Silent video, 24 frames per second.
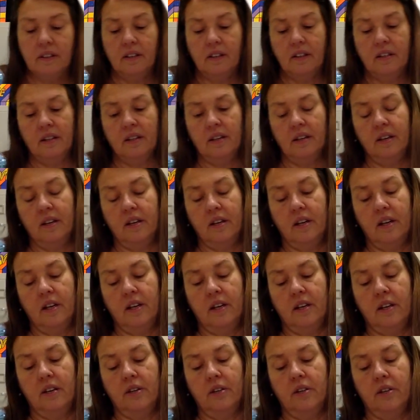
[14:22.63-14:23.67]

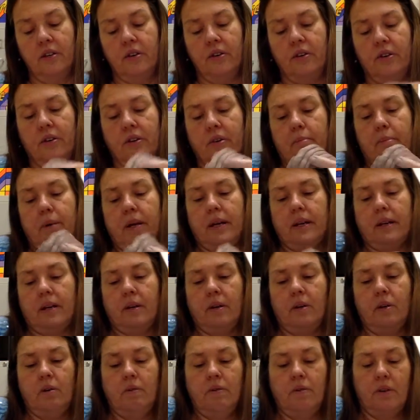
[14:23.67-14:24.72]
Turn it back
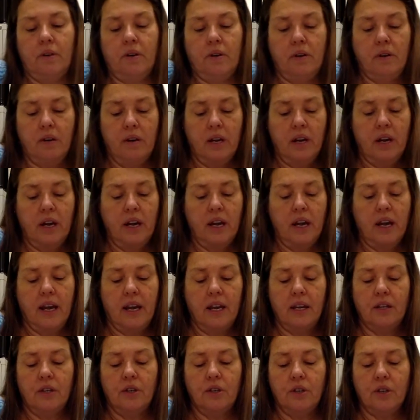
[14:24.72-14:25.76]
over
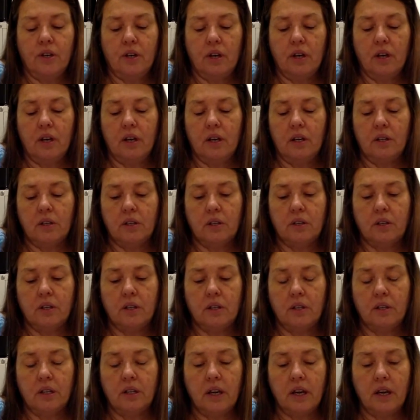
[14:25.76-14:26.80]
and just
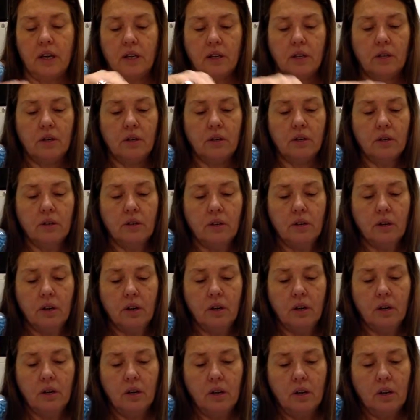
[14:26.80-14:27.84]
take your
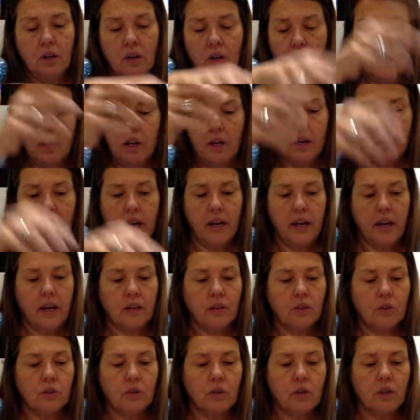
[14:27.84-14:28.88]

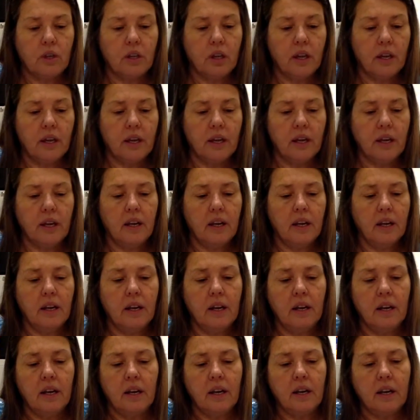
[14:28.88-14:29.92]
extra
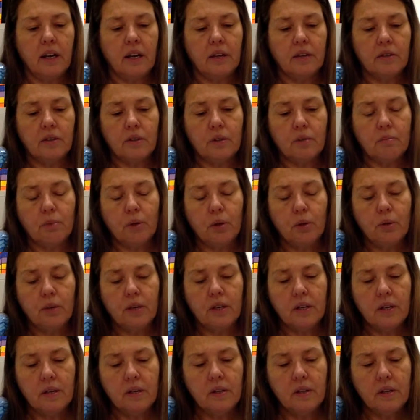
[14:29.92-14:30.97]
clay and smooth
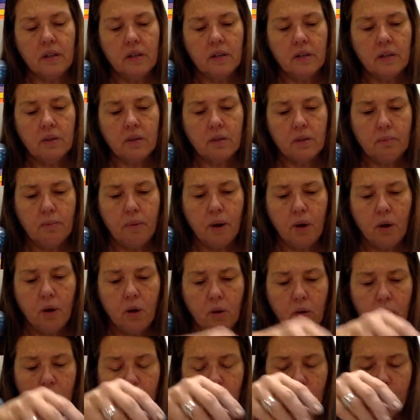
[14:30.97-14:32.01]
in the
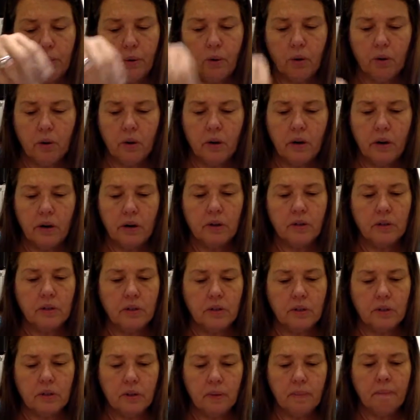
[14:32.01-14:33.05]
small little
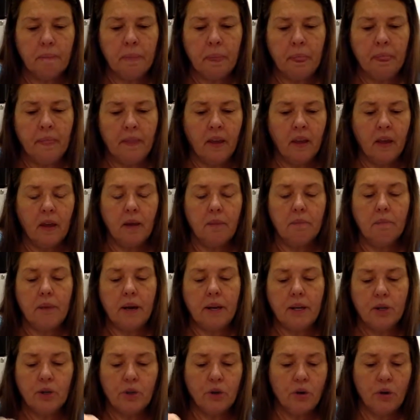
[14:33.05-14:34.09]
parts.
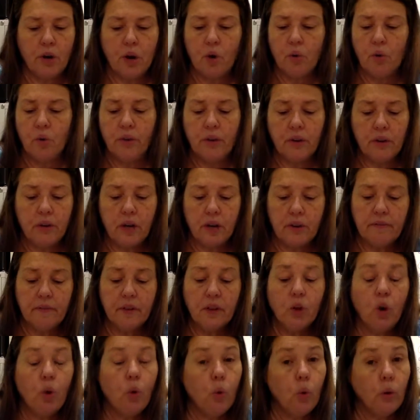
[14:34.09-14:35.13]
Make sure none of the
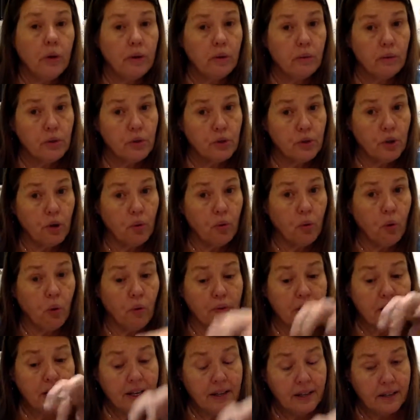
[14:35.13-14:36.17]
coils show on
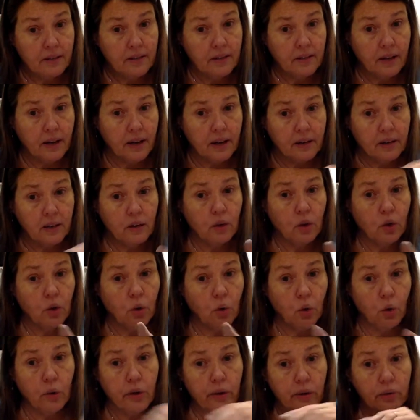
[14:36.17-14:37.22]
the inside.
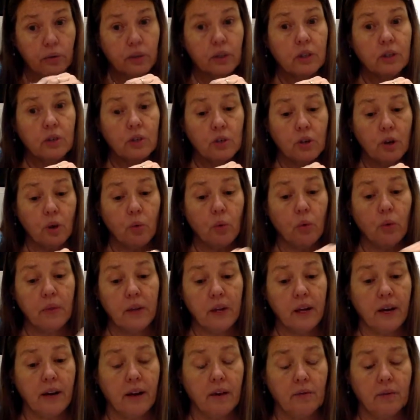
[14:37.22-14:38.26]
Coils can show on the
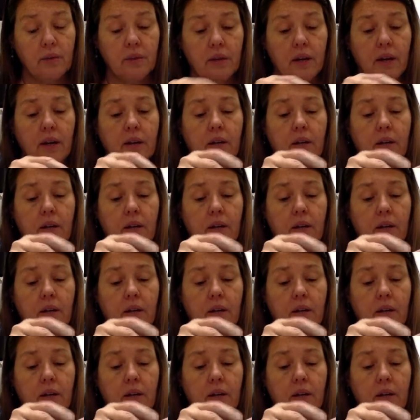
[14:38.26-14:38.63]
outside.